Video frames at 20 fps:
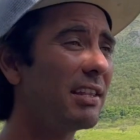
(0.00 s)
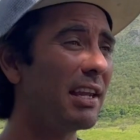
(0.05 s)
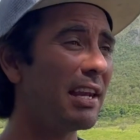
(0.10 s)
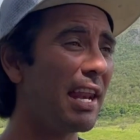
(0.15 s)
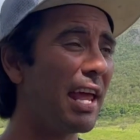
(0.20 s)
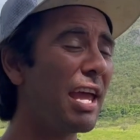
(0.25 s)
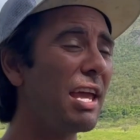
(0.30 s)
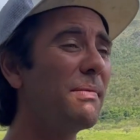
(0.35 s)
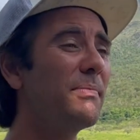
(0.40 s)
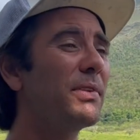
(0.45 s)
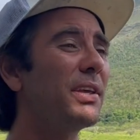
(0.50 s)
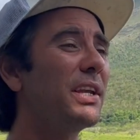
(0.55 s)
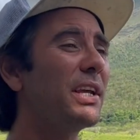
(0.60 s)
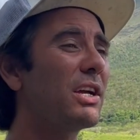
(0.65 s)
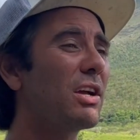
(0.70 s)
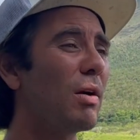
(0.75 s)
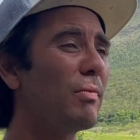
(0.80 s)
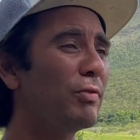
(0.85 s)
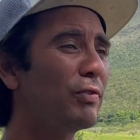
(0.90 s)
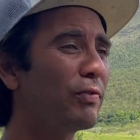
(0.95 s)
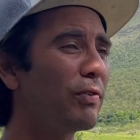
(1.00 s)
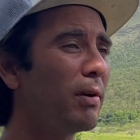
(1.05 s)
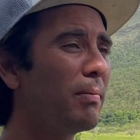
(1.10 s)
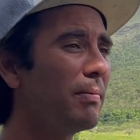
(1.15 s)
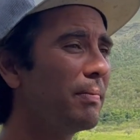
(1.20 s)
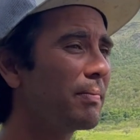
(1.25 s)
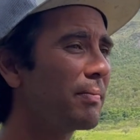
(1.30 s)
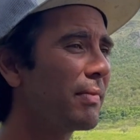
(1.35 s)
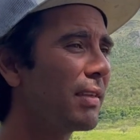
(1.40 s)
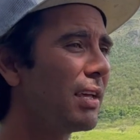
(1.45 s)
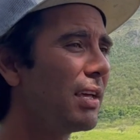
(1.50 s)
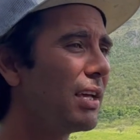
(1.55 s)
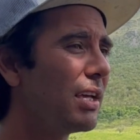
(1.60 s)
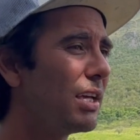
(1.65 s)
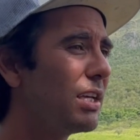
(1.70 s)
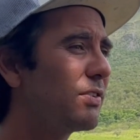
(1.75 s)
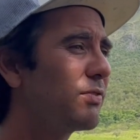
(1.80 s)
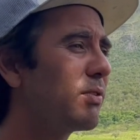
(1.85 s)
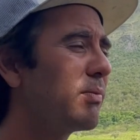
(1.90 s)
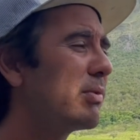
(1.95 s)
the name that it comes from,
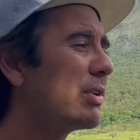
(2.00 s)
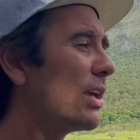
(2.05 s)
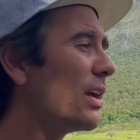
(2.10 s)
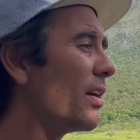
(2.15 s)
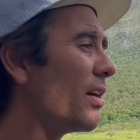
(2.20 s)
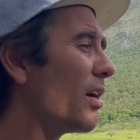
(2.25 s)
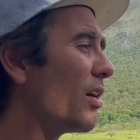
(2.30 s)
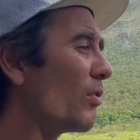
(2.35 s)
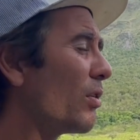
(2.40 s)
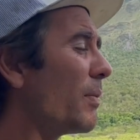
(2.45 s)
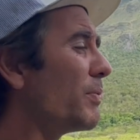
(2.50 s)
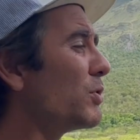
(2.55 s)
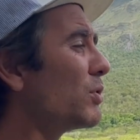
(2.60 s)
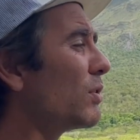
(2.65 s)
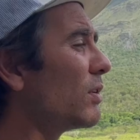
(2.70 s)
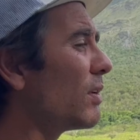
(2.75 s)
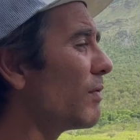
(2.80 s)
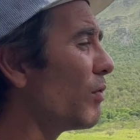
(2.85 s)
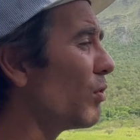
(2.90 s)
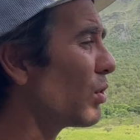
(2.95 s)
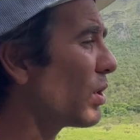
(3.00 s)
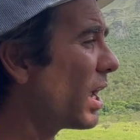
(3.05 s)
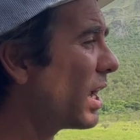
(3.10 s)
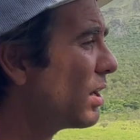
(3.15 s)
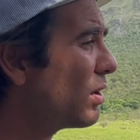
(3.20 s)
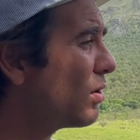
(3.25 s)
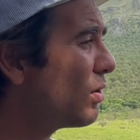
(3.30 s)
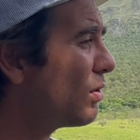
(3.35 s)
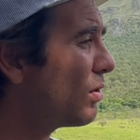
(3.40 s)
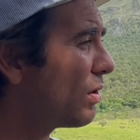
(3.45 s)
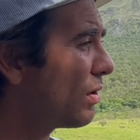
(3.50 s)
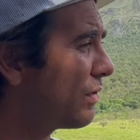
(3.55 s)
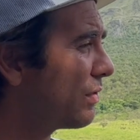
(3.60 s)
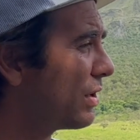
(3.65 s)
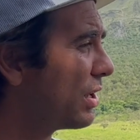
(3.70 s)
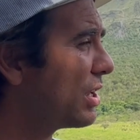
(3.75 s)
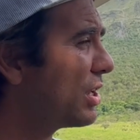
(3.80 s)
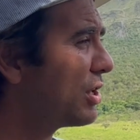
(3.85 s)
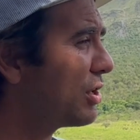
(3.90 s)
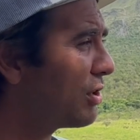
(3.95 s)
is from the eruption of the volcano
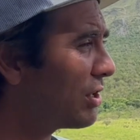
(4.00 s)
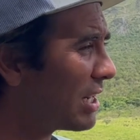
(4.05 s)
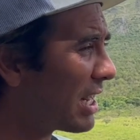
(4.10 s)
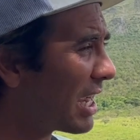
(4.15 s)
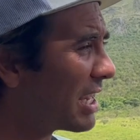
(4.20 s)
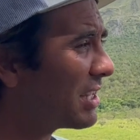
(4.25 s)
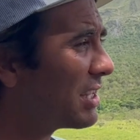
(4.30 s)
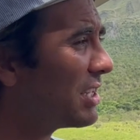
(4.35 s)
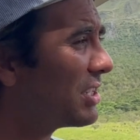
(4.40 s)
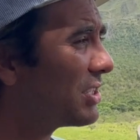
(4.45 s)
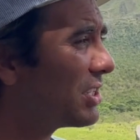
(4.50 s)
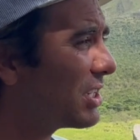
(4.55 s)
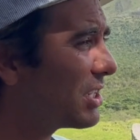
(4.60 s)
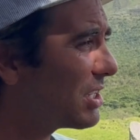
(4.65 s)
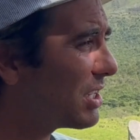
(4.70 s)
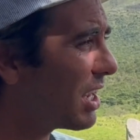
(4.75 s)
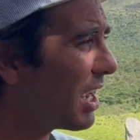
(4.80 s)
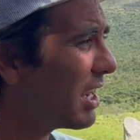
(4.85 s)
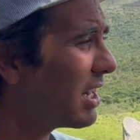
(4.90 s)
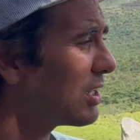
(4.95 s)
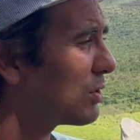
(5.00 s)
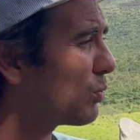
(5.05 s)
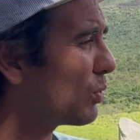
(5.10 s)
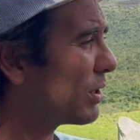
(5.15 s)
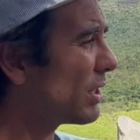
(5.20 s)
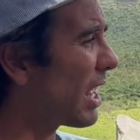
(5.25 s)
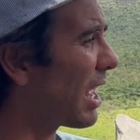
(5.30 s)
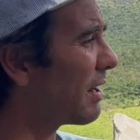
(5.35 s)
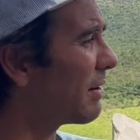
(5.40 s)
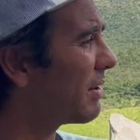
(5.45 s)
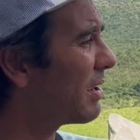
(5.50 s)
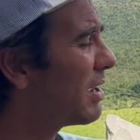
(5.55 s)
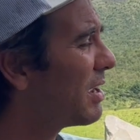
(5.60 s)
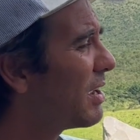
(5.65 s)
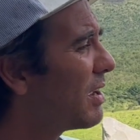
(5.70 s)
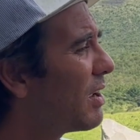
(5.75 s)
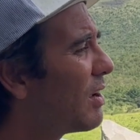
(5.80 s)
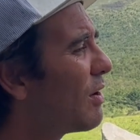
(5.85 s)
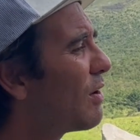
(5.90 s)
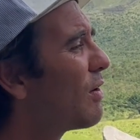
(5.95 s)
in the year 1968, when that
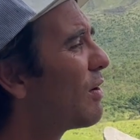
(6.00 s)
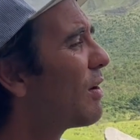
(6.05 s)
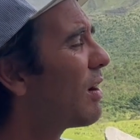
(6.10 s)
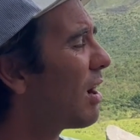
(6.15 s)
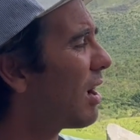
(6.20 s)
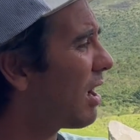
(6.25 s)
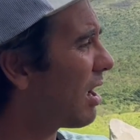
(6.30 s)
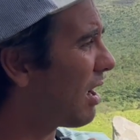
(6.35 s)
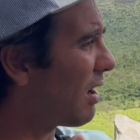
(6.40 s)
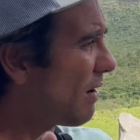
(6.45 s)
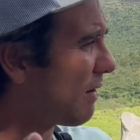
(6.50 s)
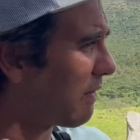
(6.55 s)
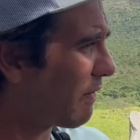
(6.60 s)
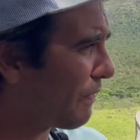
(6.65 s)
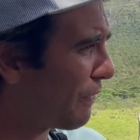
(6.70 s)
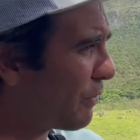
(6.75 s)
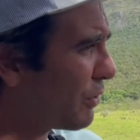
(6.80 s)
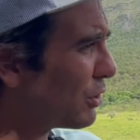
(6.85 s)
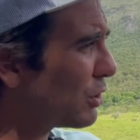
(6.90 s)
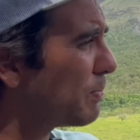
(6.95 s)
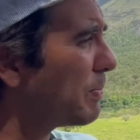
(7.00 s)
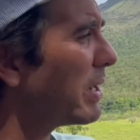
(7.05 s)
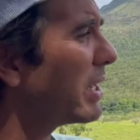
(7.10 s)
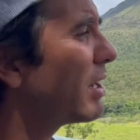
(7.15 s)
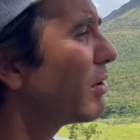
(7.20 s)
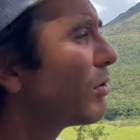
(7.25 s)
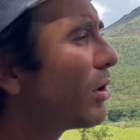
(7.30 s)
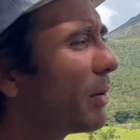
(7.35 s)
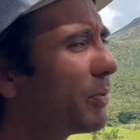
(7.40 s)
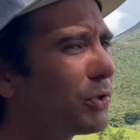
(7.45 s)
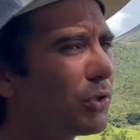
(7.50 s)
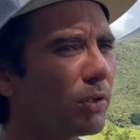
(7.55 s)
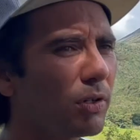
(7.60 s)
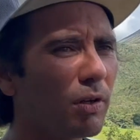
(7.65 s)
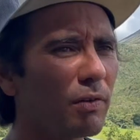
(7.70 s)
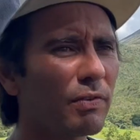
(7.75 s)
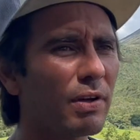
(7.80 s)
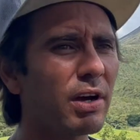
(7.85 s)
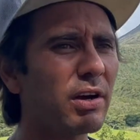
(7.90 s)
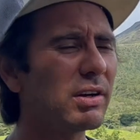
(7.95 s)
first big eruption
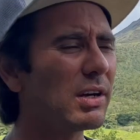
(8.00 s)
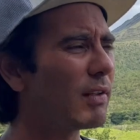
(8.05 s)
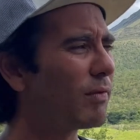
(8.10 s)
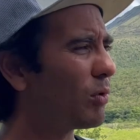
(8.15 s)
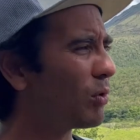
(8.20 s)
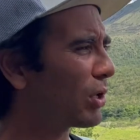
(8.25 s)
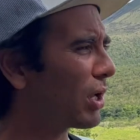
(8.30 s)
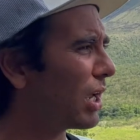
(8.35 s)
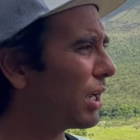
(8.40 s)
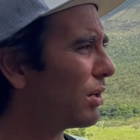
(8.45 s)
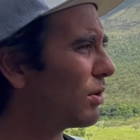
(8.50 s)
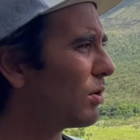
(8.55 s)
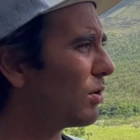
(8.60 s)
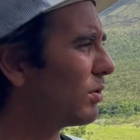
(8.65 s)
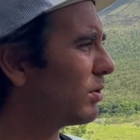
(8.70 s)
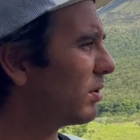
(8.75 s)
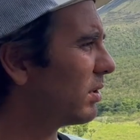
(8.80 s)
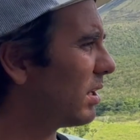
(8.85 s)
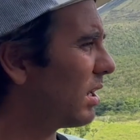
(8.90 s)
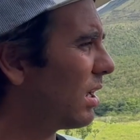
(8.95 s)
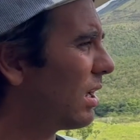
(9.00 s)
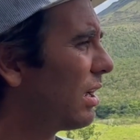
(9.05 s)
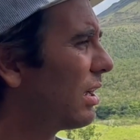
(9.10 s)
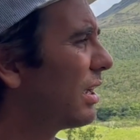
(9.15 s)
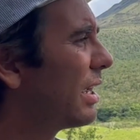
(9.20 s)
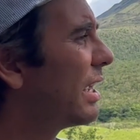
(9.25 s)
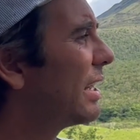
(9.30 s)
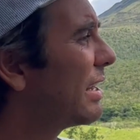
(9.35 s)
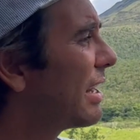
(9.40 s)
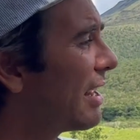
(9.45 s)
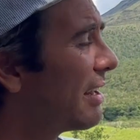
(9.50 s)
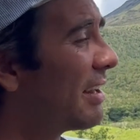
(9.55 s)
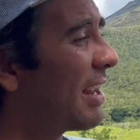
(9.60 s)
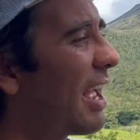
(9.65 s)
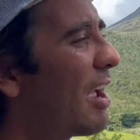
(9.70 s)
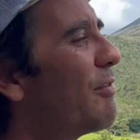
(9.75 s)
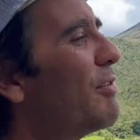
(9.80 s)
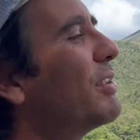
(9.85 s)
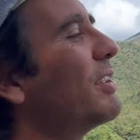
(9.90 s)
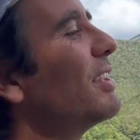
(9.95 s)
of Arenal volcano, and then
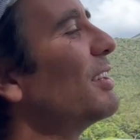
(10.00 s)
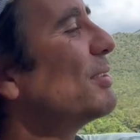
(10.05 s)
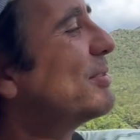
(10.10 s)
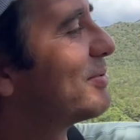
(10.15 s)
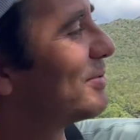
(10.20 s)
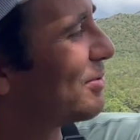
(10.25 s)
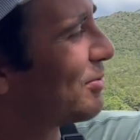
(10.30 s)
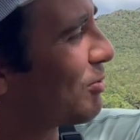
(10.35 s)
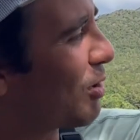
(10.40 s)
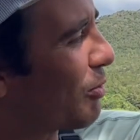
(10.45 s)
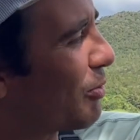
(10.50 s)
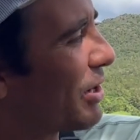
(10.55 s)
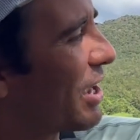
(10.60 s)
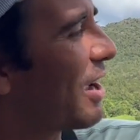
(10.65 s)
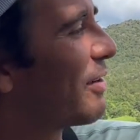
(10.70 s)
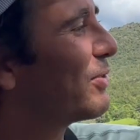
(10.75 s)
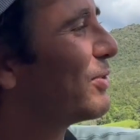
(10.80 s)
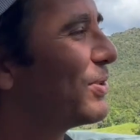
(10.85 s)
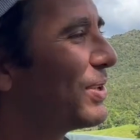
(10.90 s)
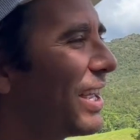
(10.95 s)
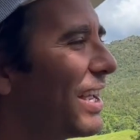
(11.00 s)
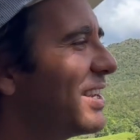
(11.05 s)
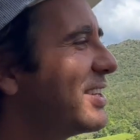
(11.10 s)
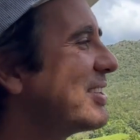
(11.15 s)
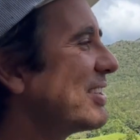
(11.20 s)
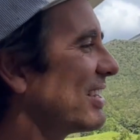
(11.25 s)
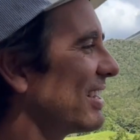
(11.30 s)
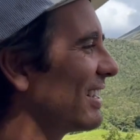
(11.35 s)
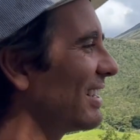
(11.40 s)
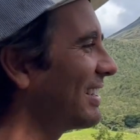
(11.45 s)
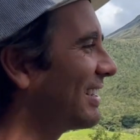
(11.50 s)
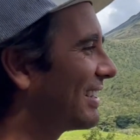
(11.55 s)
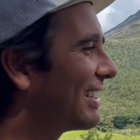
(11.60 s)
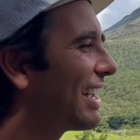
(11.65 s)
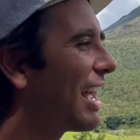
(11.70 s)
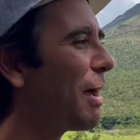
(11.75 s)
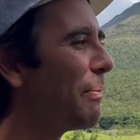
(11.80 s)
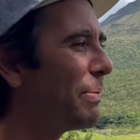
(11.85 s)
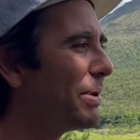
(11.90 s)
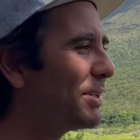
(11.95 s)
everything what we have today
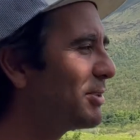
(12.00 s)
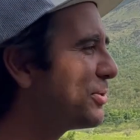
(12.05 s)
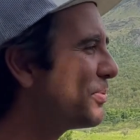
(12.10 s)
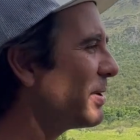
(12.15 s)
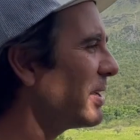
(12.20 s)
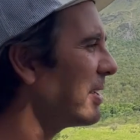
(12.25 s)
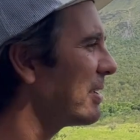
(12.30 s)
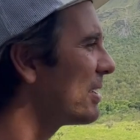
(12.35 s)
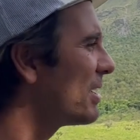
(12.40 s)
happened to be.